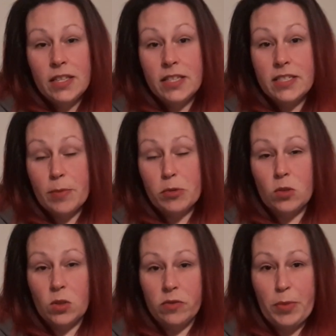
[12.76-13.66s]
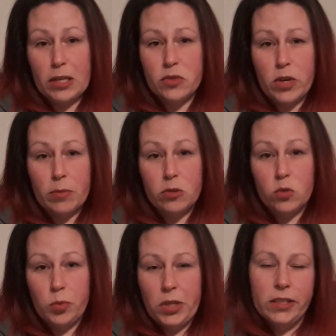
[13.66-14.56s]
This episode of Becca's Rambles
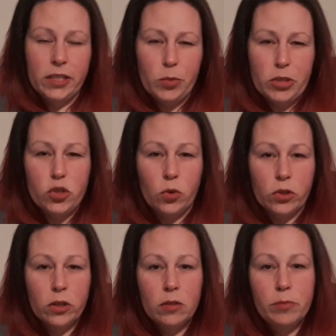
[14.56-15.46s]
will be a little bit shorter,